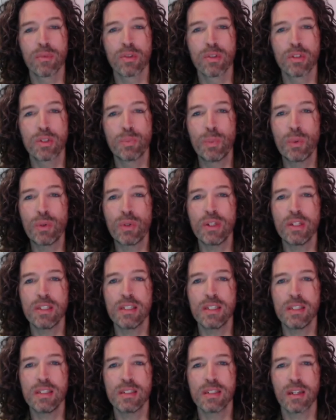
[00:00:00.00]
spooky
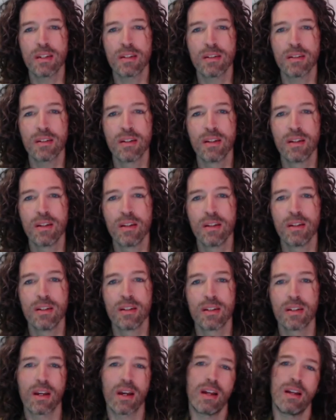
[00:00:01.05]
season
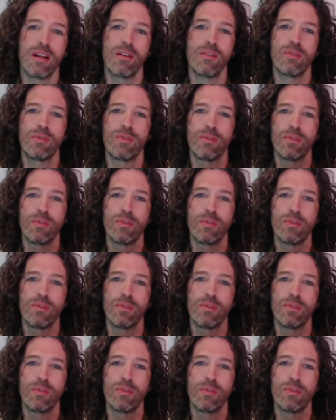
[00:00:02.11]
kind of